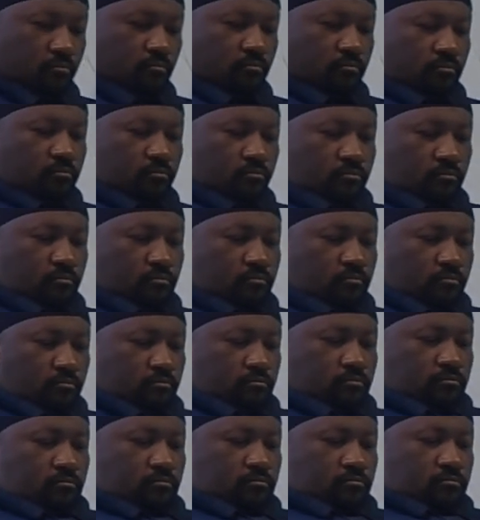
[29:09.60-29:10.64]

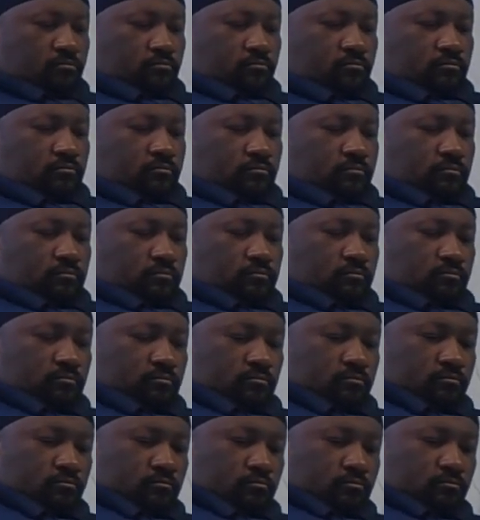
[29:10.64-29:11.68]

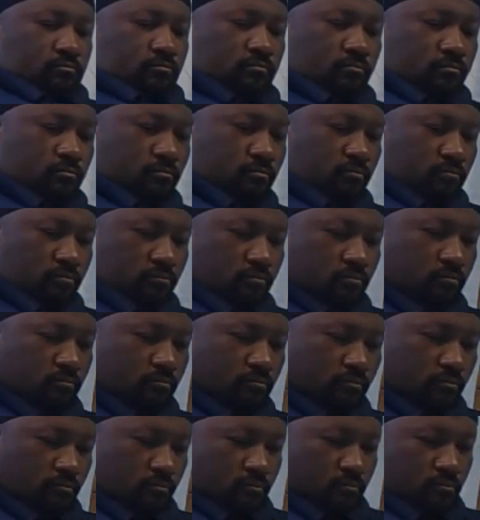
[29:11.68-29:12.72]

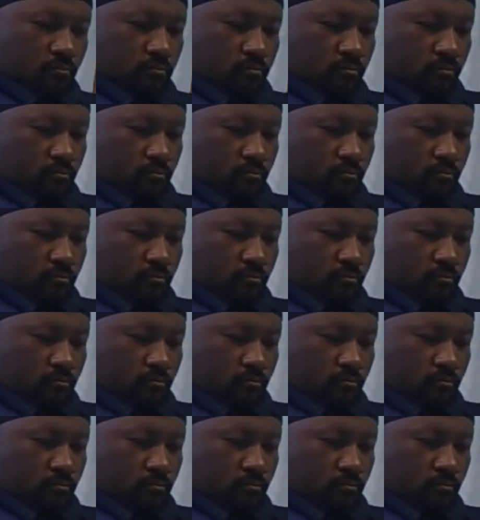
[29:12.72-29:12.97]
(not speaking)